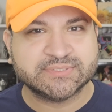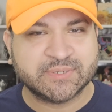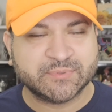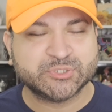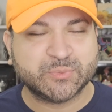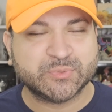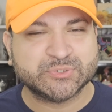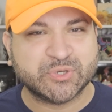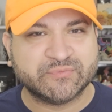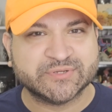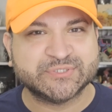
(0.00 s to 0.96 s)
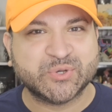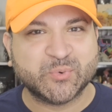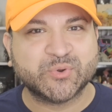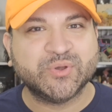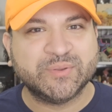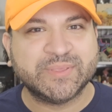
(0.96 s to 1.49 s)
Summer's almost over. So
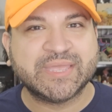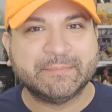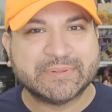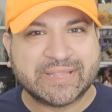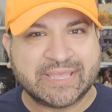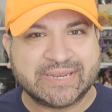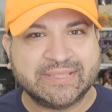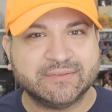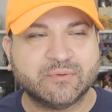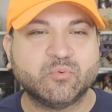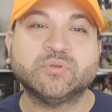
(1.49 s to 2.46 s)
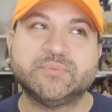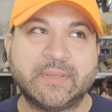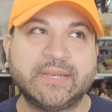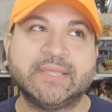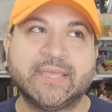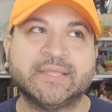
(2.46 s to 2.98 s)
we're going to be complaining, well,
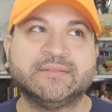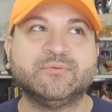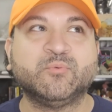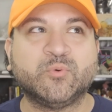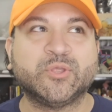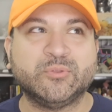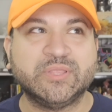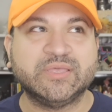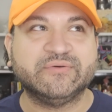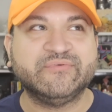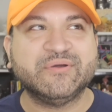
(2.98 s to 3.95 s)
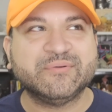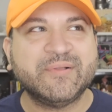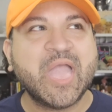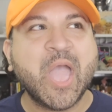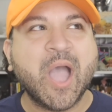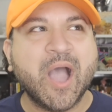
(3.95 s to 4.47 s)
depending again where you live,
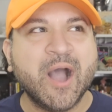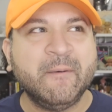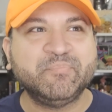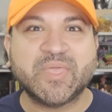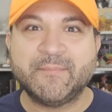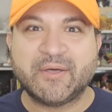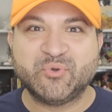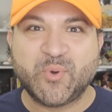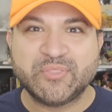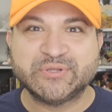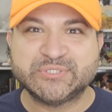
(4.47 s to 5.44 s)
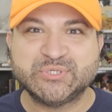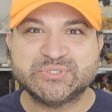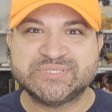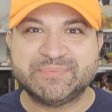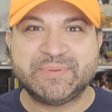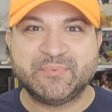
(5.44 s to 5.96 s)
about the weather too.
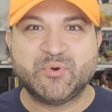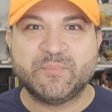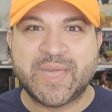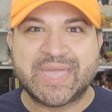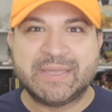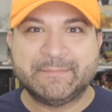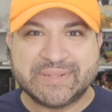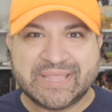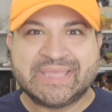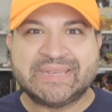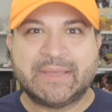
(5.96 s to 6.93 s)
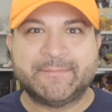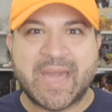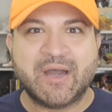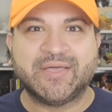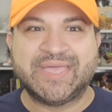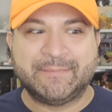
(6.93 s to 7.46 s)
Some people may complain
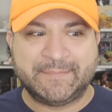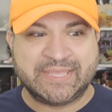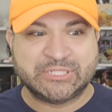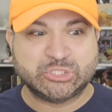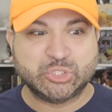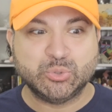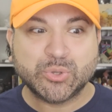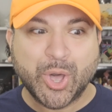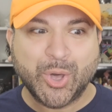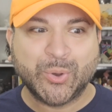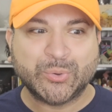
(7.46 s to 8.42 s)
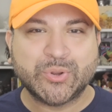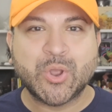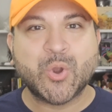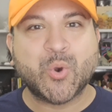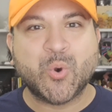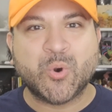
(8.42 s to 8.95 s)
about it being too cold
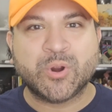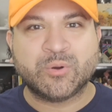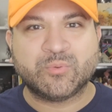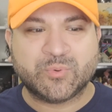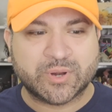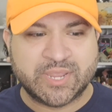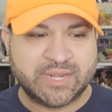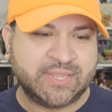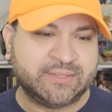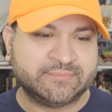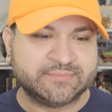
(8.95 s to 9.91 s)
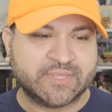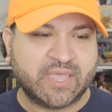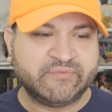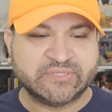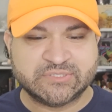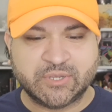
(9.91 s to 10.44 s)
or we're getting
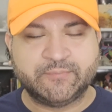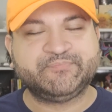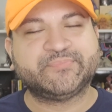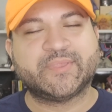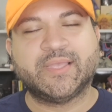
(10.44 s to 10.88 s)
heavy snow.